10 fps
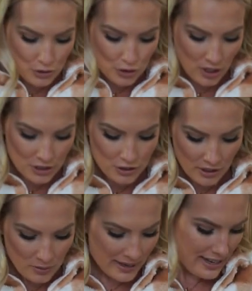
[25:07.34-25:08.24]

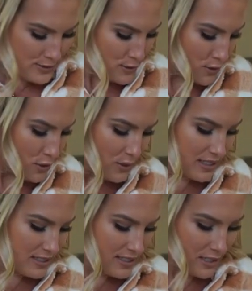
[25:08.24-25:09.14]
drawstring waist, so you
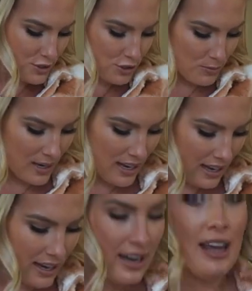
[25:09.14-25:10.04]
can cinch them
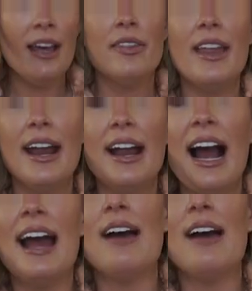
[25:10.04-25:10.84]
in. They, I